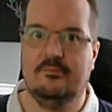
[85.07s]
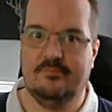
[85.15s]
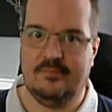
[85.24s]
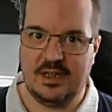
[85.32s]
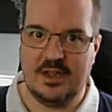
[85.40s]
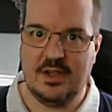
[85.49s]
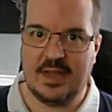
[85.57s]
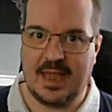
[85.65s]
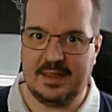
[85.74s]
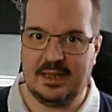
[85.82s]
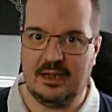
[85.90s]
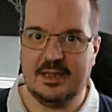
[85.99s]
You get the
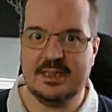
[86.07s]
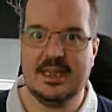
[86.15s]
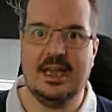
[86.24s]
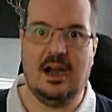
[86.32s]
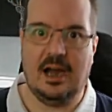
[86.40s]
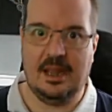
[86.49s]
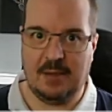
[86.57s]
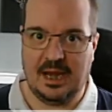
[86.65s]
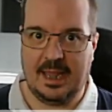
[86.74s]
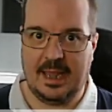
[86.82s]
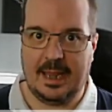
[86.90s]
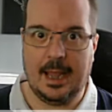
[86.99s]
idea. I'm
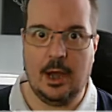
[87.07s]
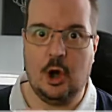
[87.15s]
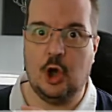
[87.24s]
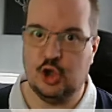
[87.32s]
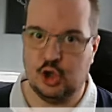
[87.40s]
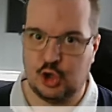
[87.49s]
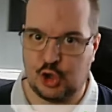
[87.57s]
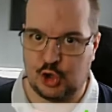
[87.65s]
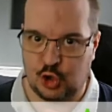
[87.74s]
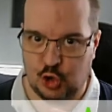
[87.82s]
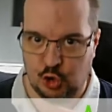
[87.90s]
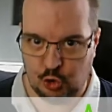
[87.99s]
laying it on
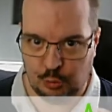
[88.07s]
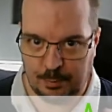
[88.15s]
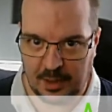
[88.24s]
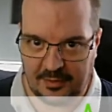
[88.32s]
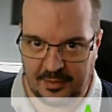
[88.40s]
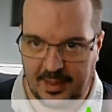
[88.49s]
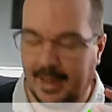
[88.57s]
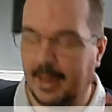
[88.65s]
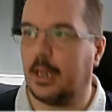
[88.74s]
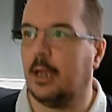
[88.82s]
super thick.